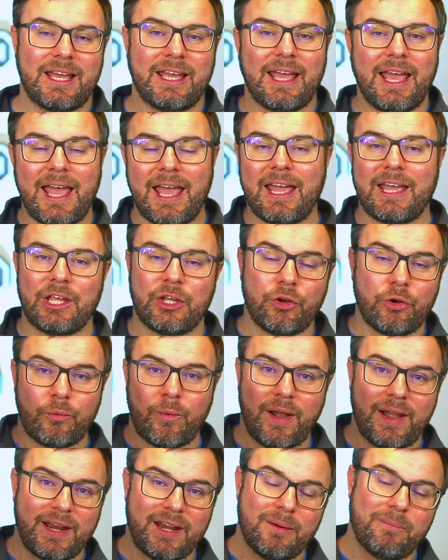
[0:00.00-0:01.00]
hey, you're
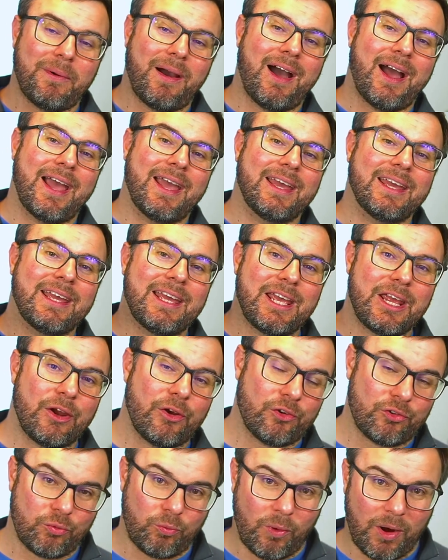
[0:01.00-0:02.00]
ready to buy,
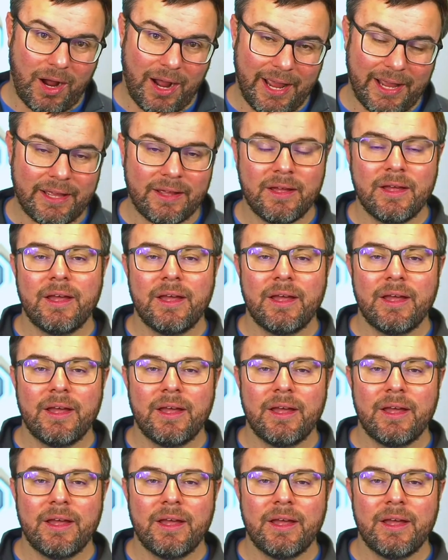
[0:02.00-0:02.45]
here's why.